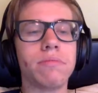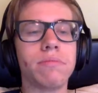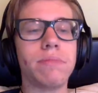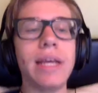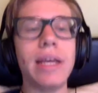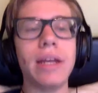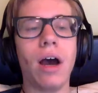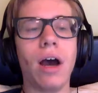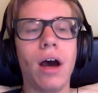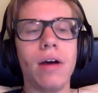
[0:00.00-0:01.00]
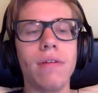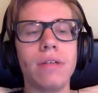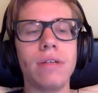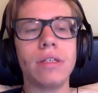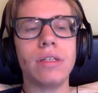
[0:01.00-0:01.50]
Speaking
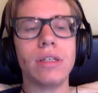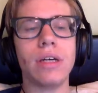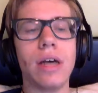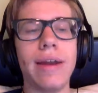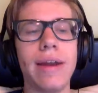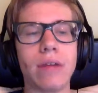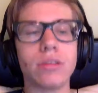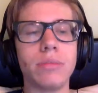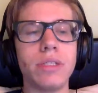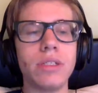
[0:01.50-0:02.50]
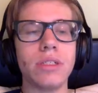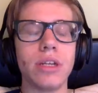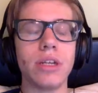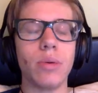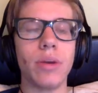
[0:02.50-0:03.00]
of announcements,
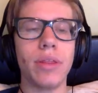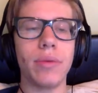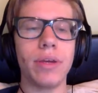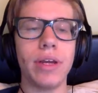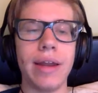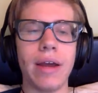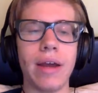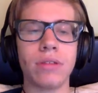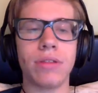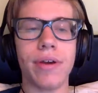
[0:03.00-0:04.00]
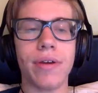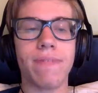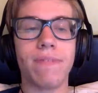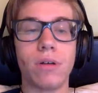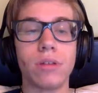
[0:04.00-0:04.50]
D23 announced
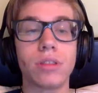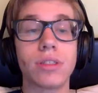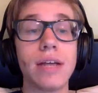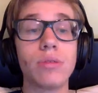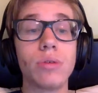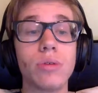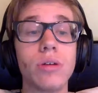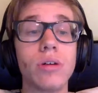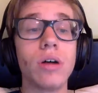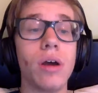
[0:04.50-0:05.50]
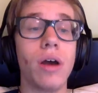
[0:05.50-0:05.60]
their full schedule.